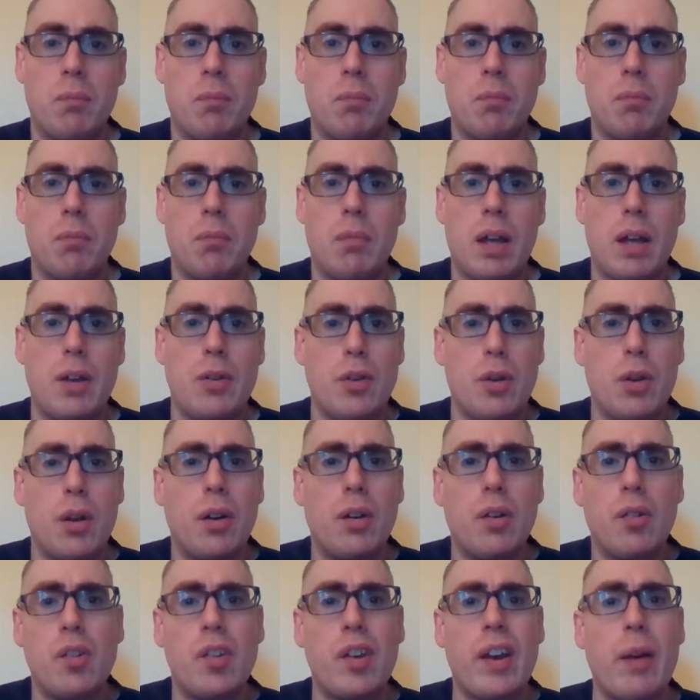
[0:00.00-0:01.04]
And do you
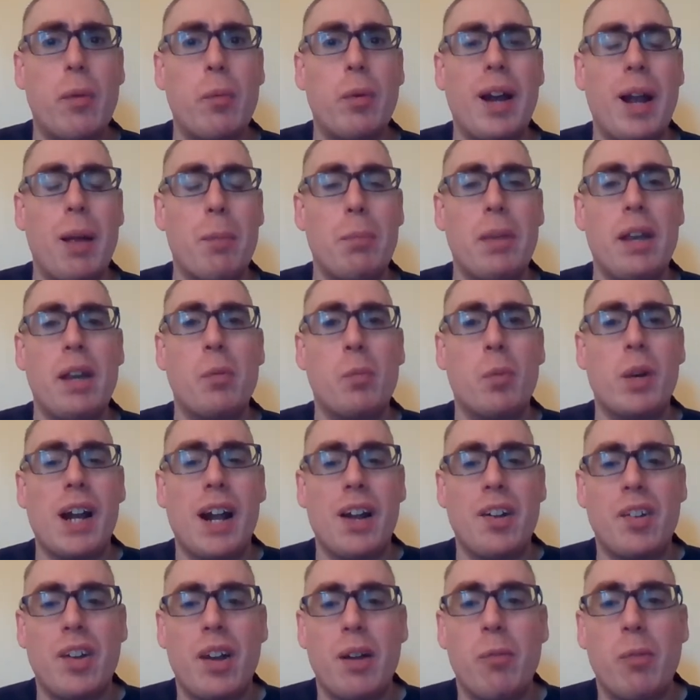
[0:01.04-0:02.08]
understand what I mean when I
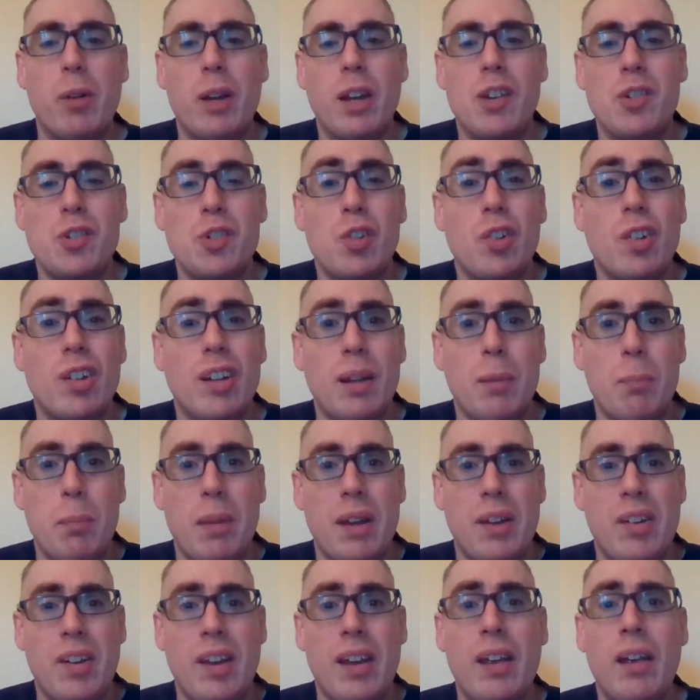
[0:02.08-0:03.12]
say religiously
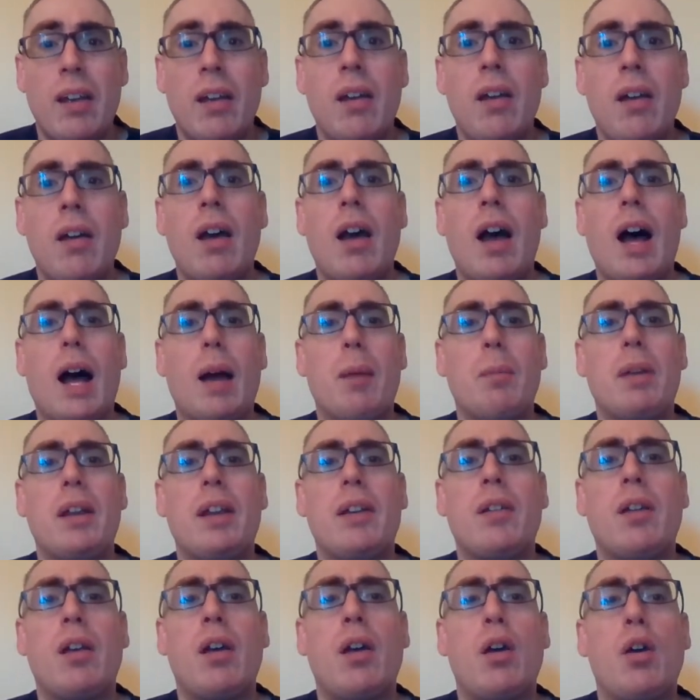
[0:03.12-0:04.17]
busy? I mean,
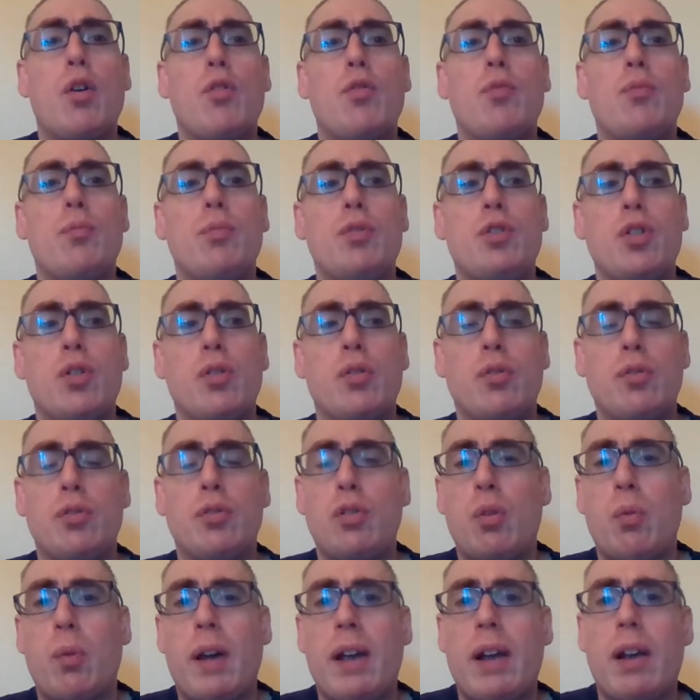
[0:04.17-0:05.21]
do,
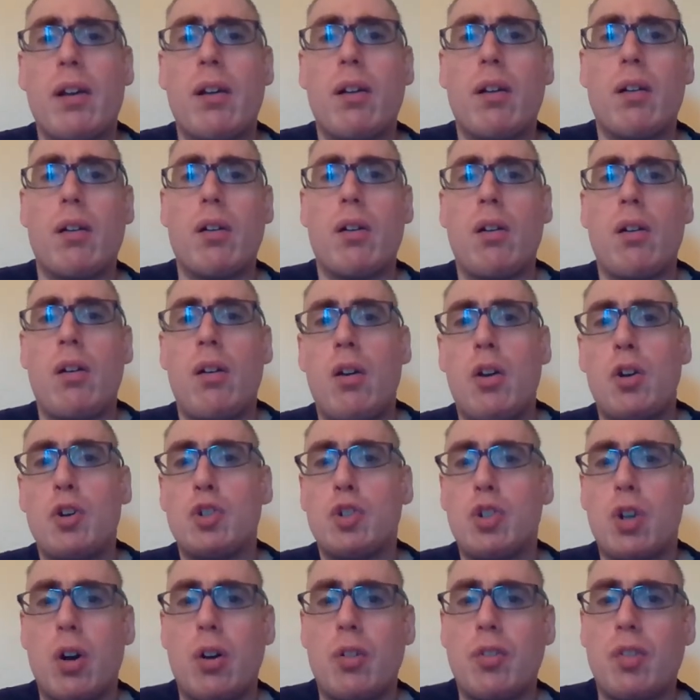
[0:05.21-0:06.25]
doing
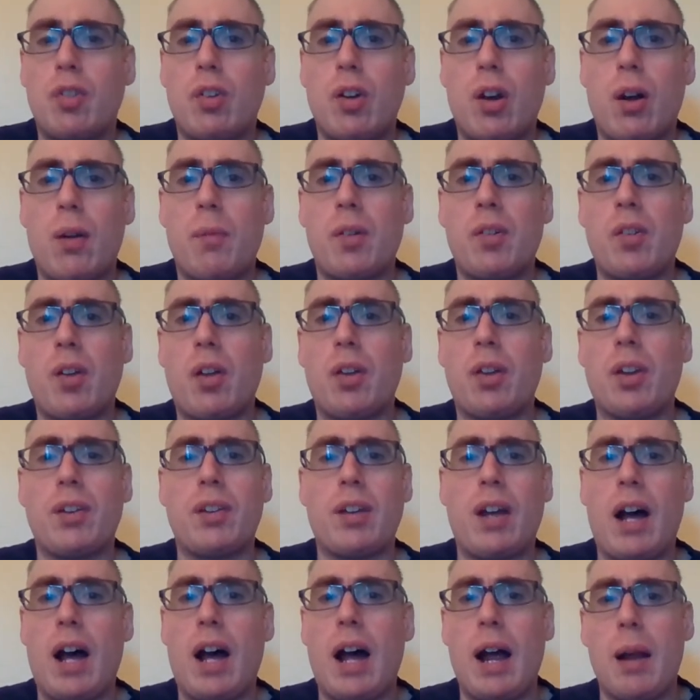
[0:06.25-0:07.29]
church service all the
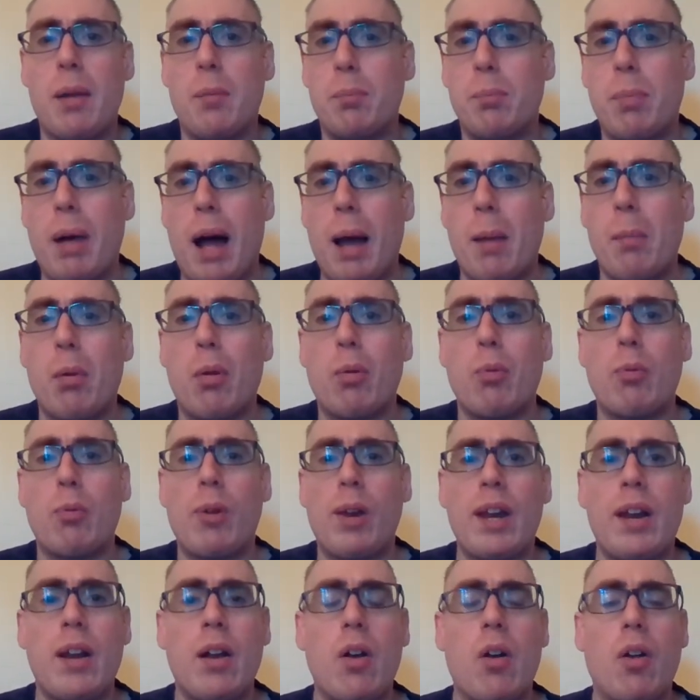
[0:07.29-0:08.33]
time, Bible
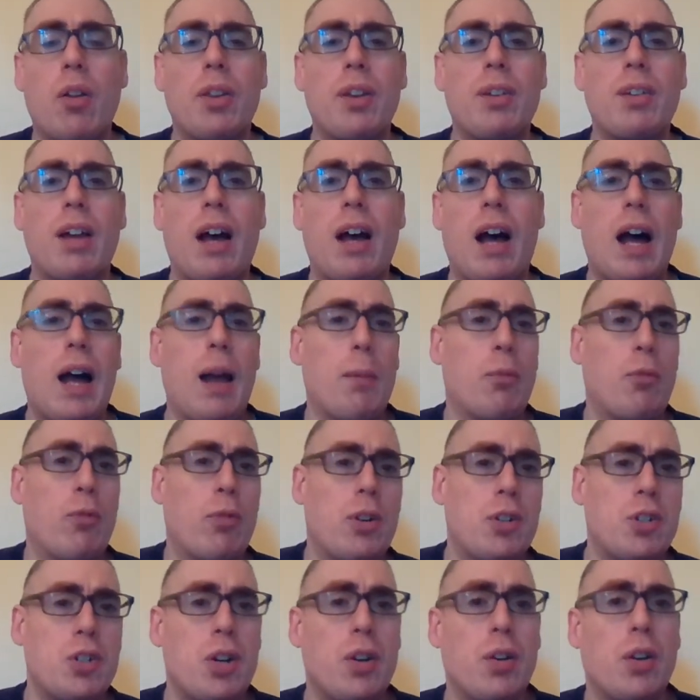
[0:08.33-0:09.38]
reading all the time,
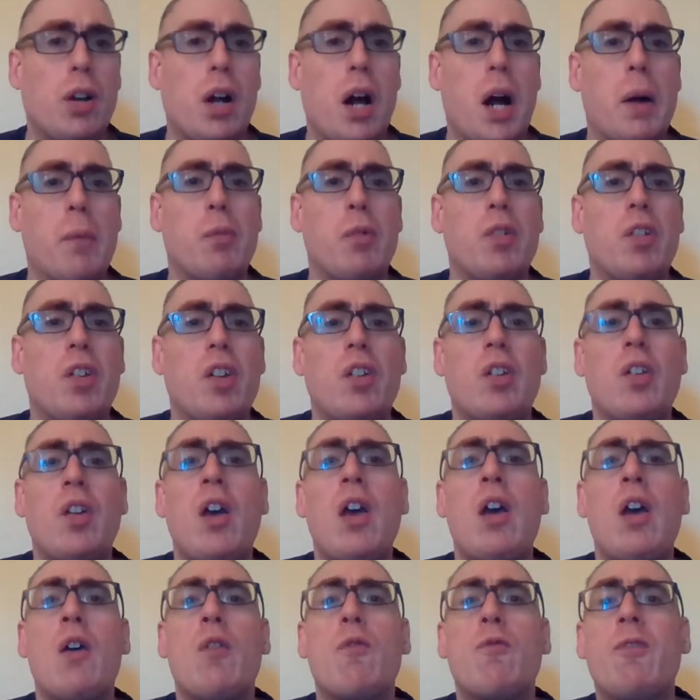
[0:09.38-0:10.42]
Christian conferences,
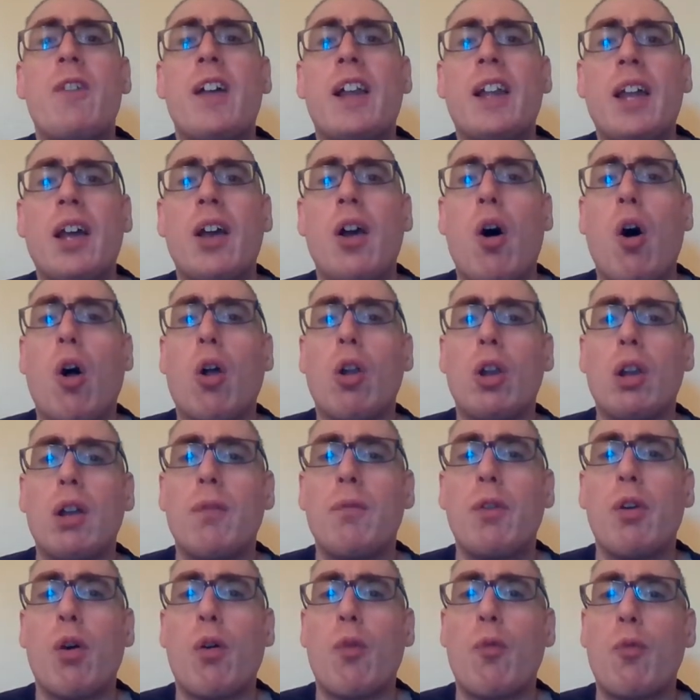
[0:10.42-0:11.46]
filling all of
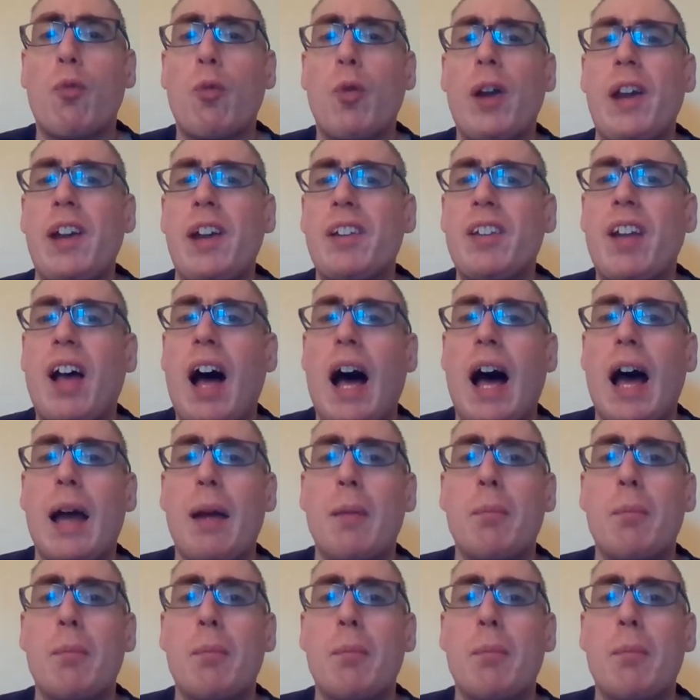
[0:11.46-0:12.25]
your free time